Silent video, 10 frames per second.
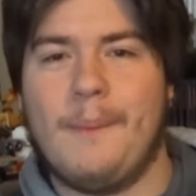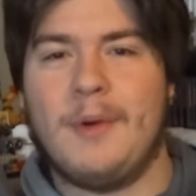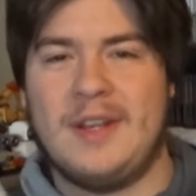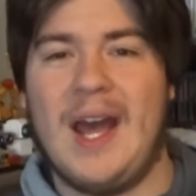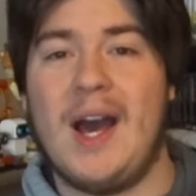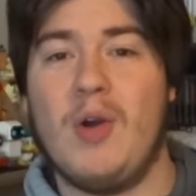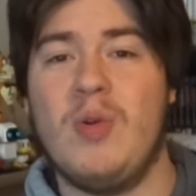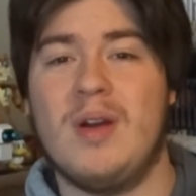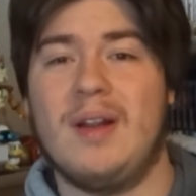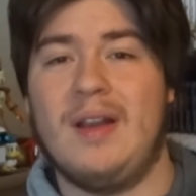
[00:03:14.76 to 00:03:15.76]
But
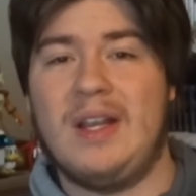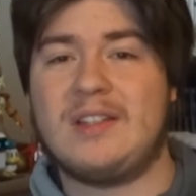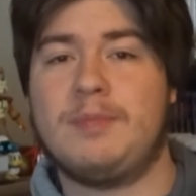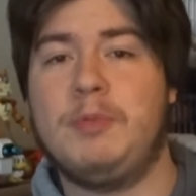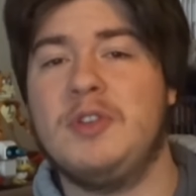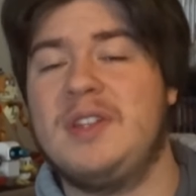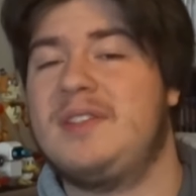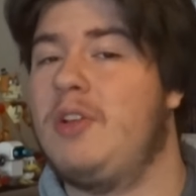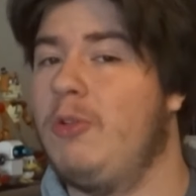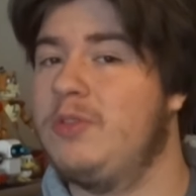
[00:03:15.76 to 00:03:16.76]
now let's put
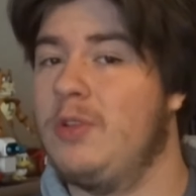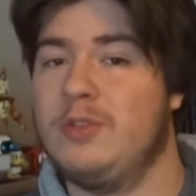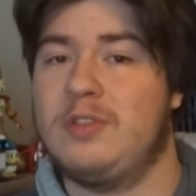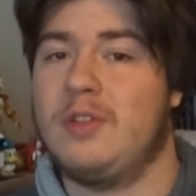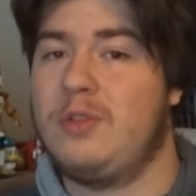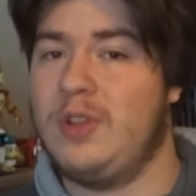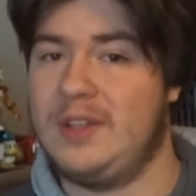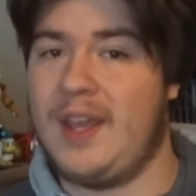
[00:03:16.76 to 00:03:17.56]
these consoles to the